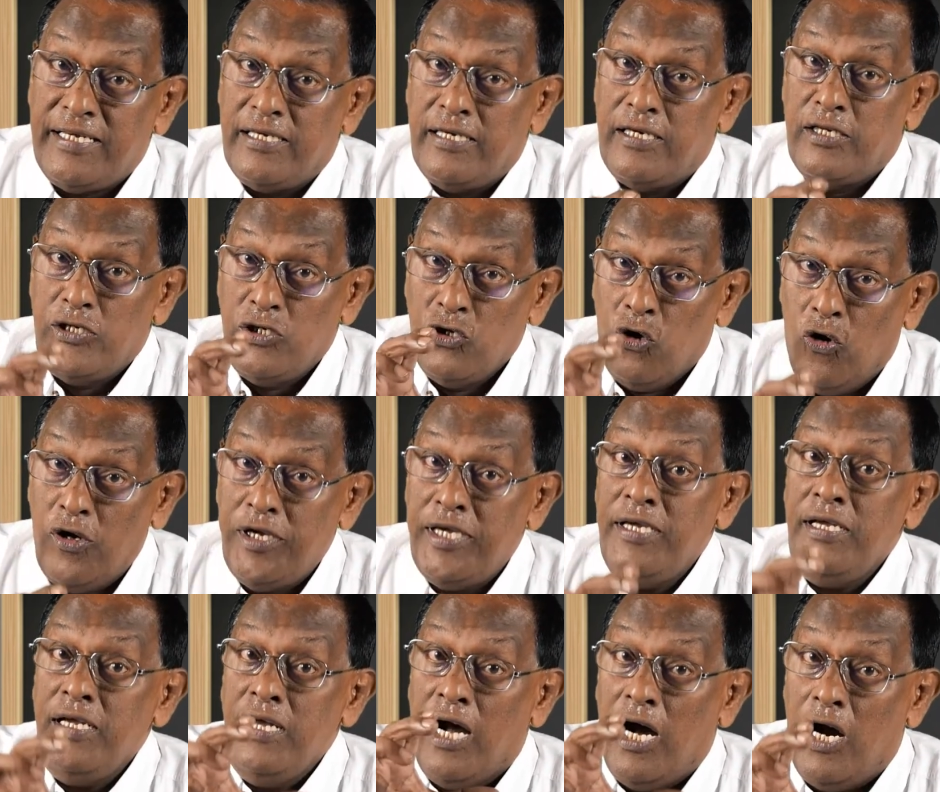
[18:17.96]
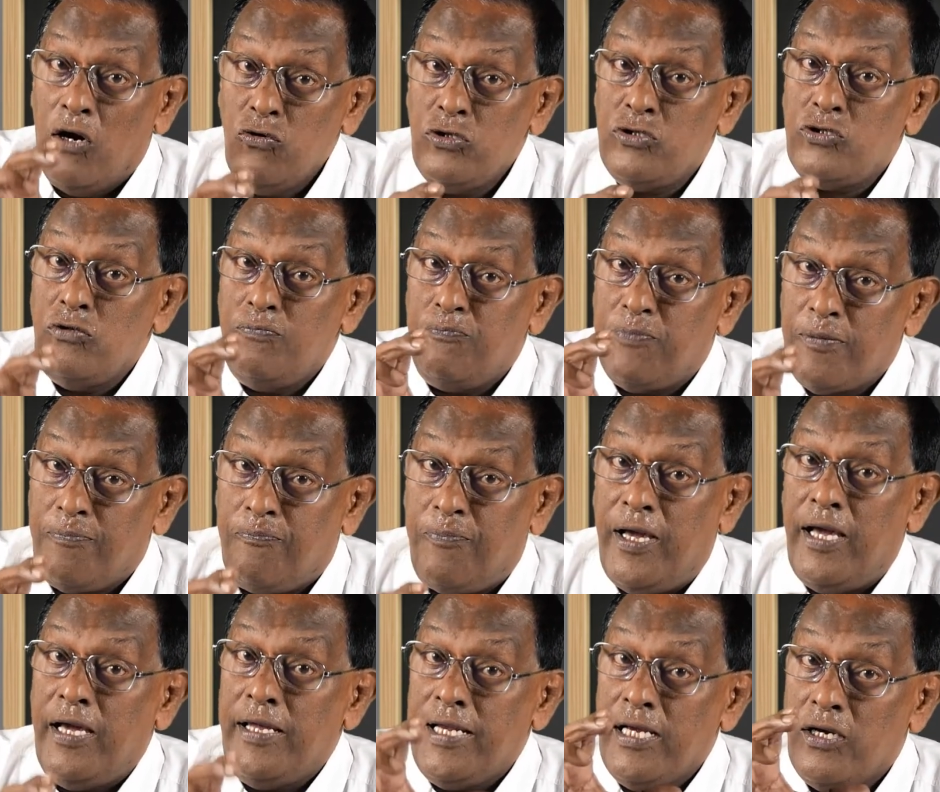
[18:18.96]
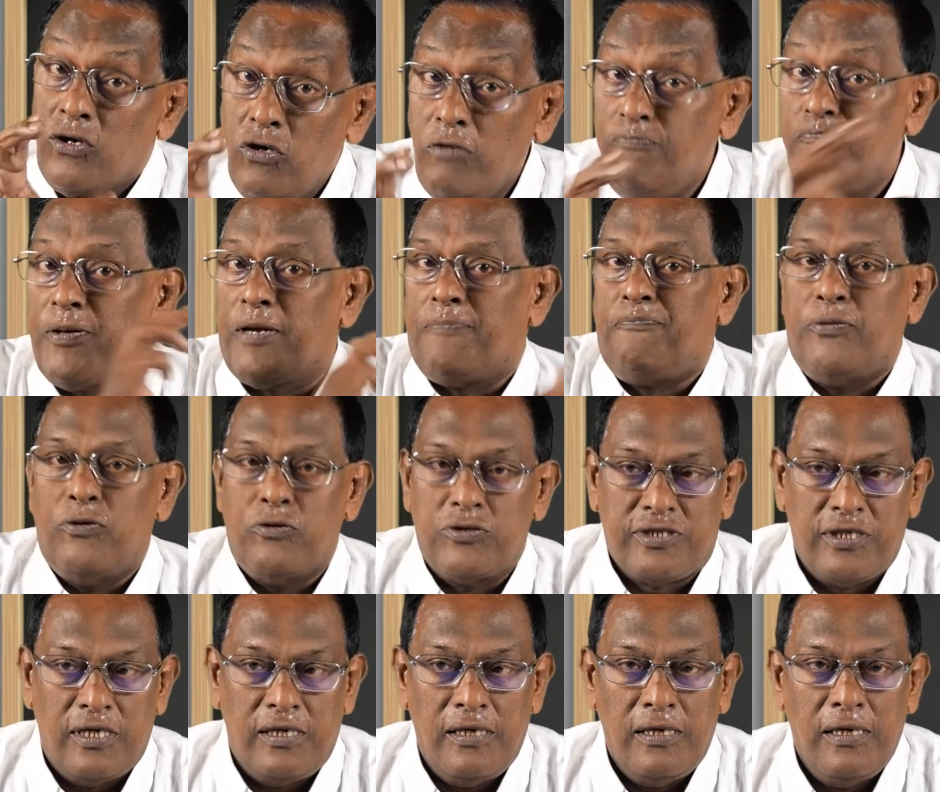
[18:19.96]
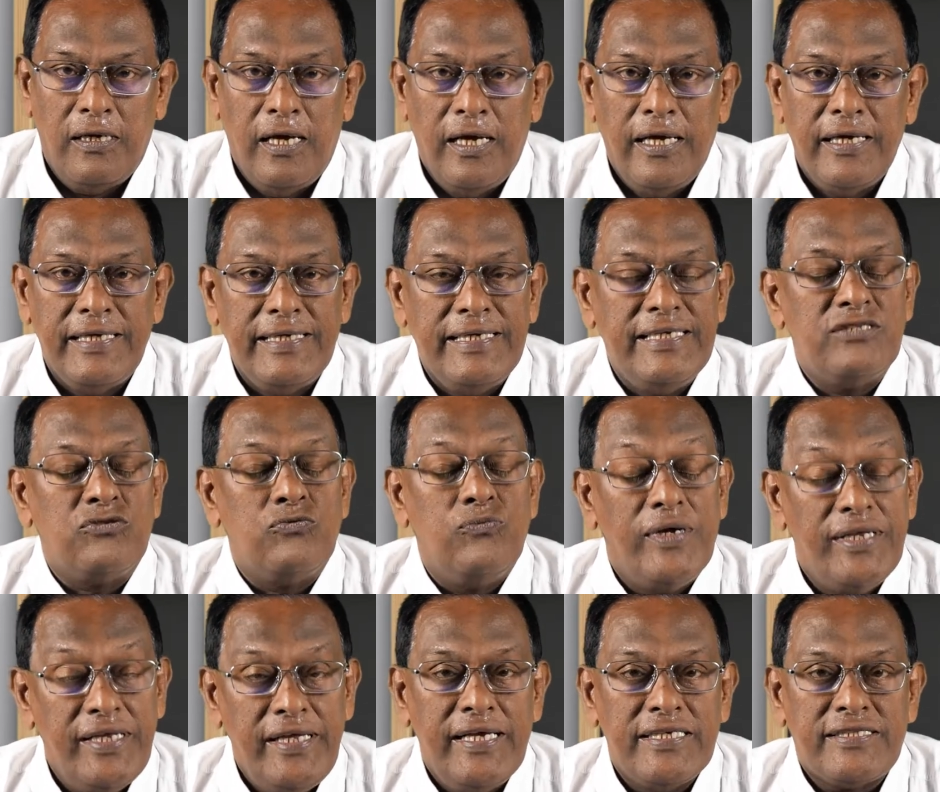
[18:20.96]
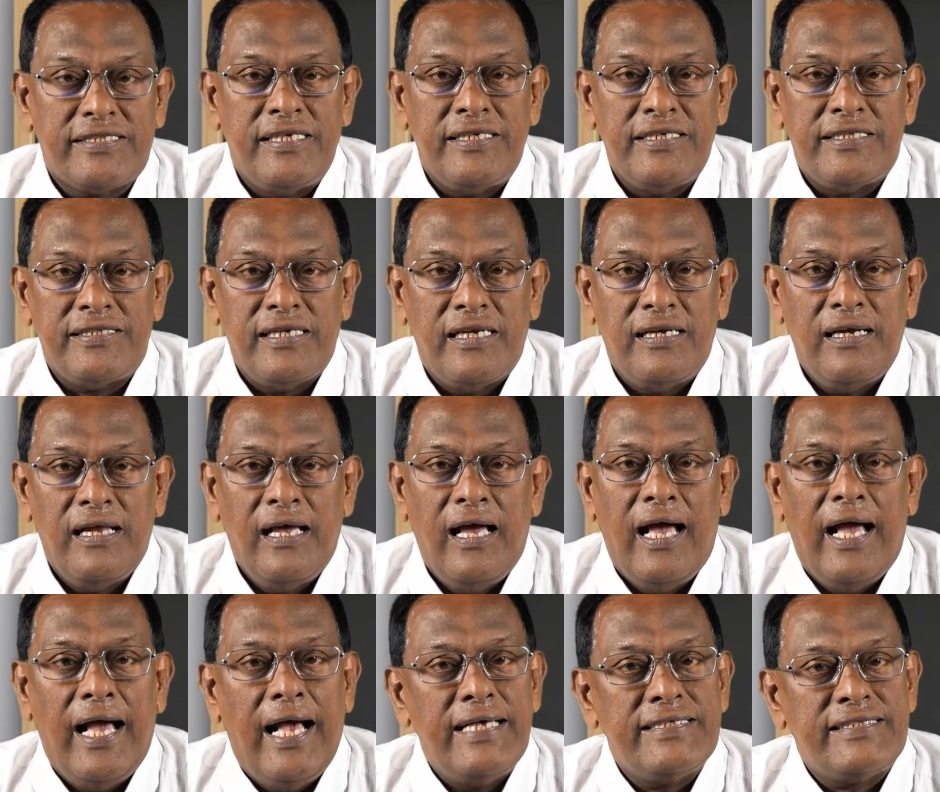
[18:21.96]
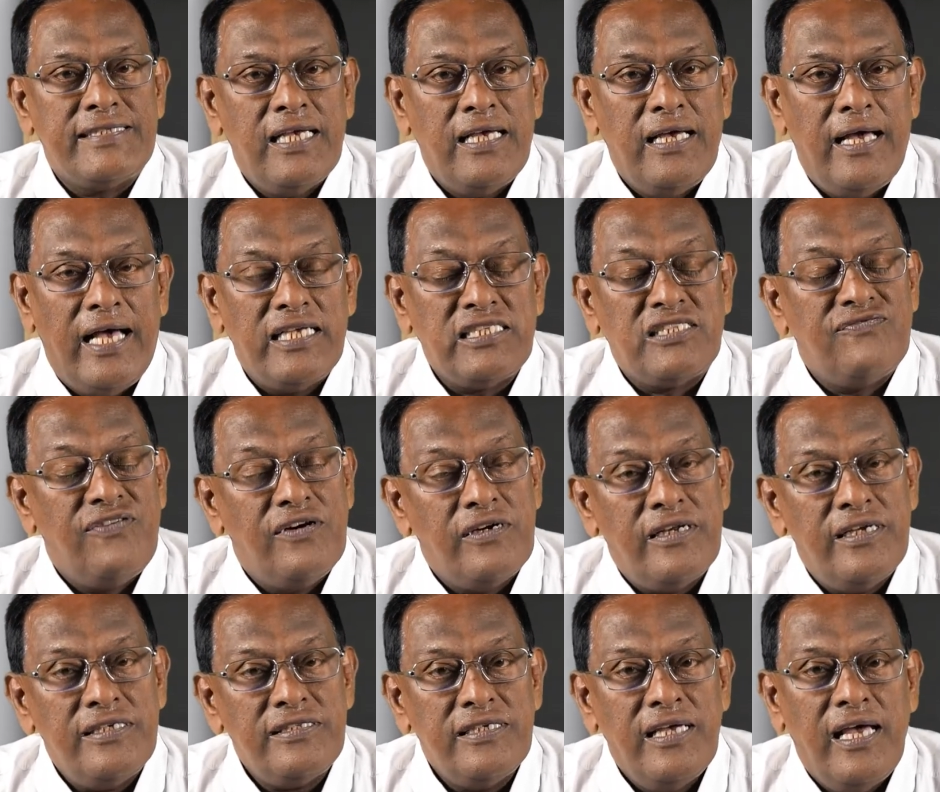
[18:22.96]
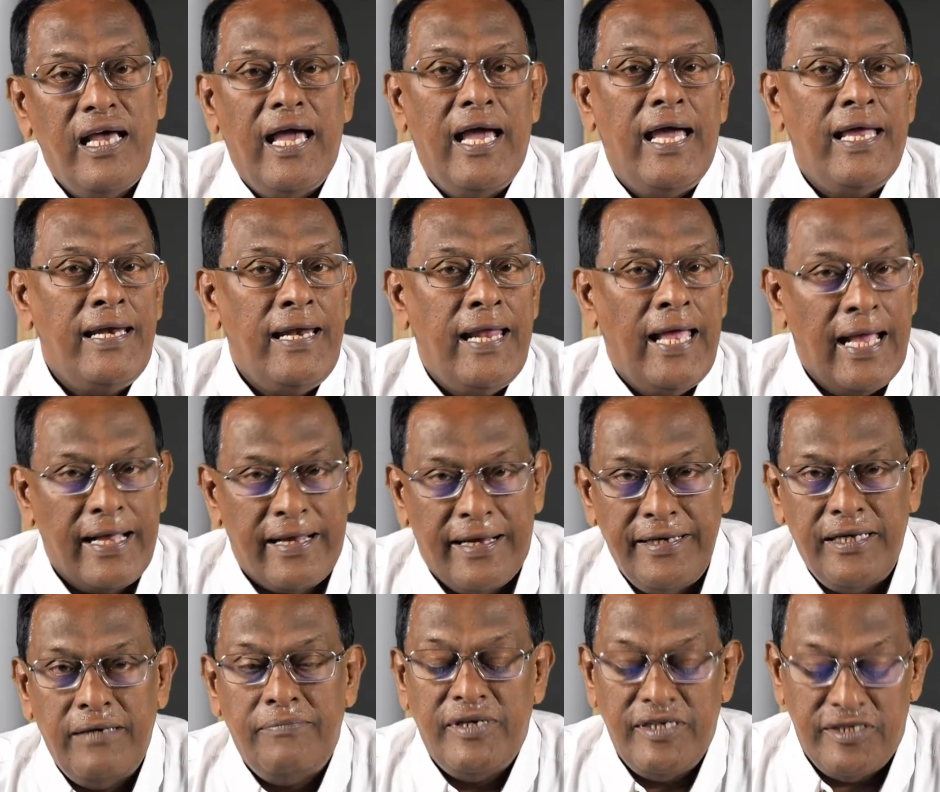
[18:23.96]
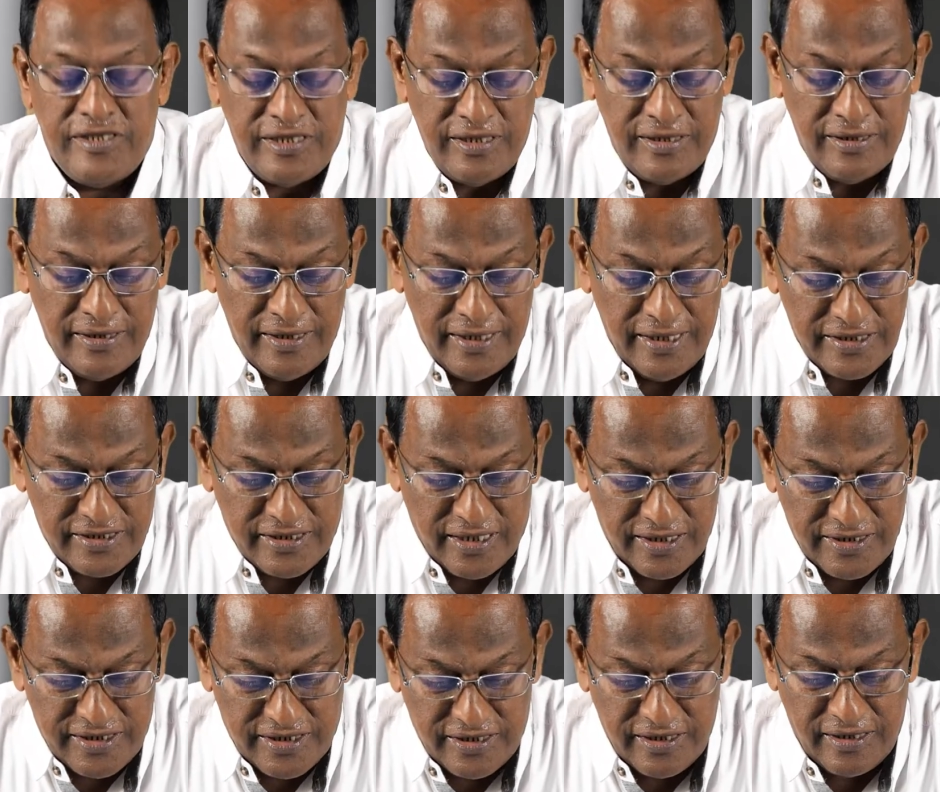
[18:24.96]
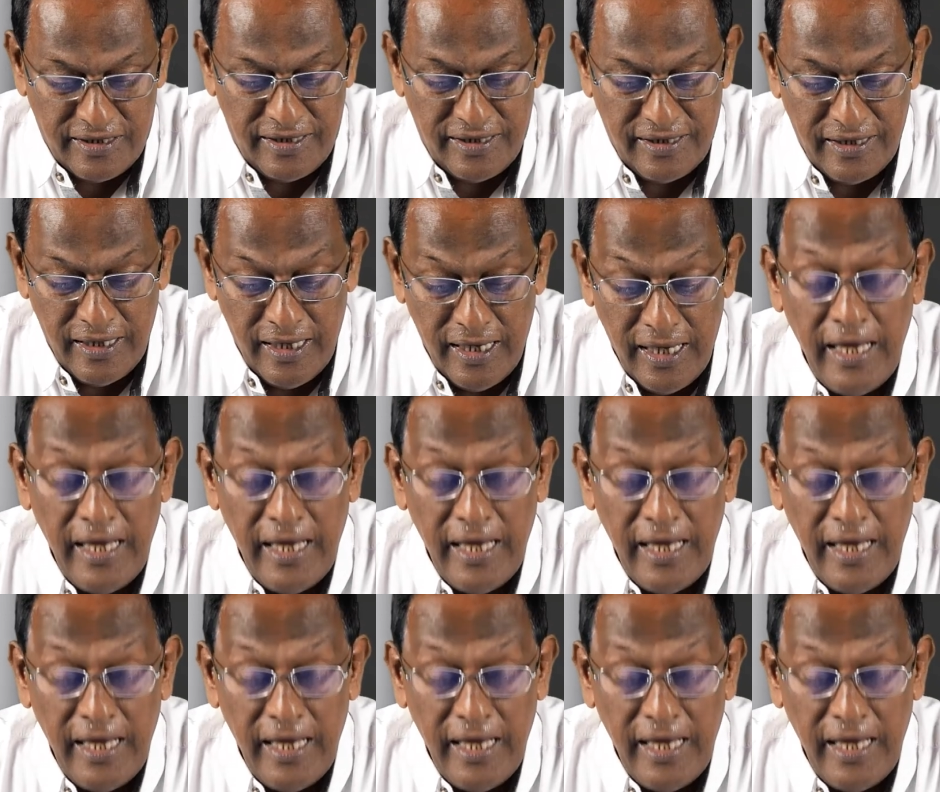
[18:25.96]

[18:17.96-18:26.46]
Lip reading: knowing how to prepare a good proposal is very essential as far as an academician is concerned.